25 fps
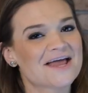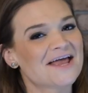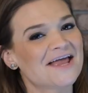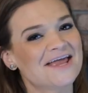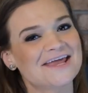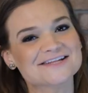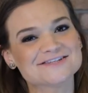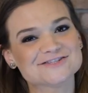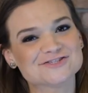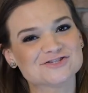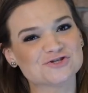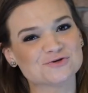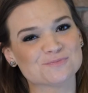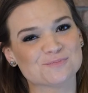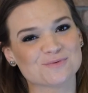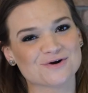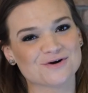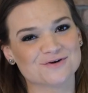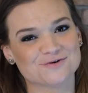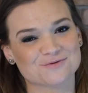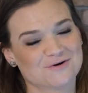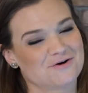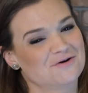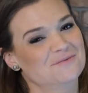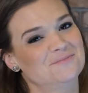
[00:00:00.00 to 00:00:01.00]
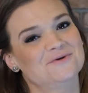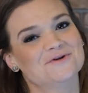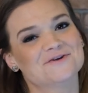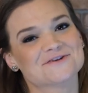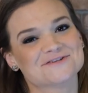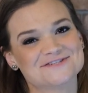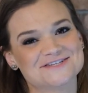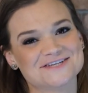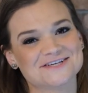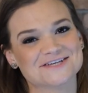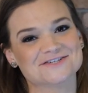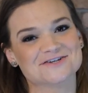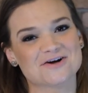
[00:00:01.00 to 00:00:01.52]
It's super adorable to
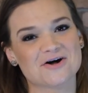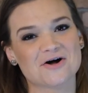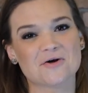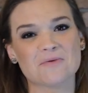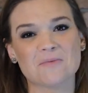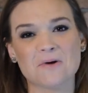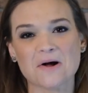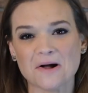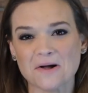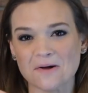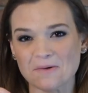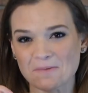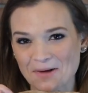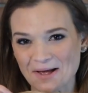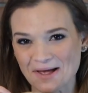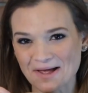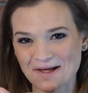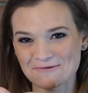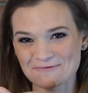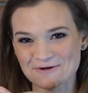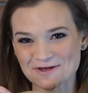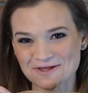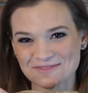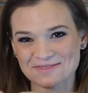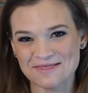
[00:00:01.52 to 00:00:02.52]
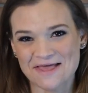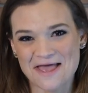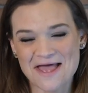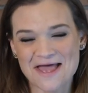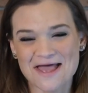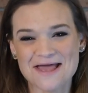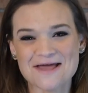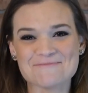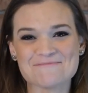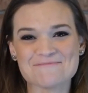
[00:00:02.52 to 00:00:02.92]
see a dog walk away with a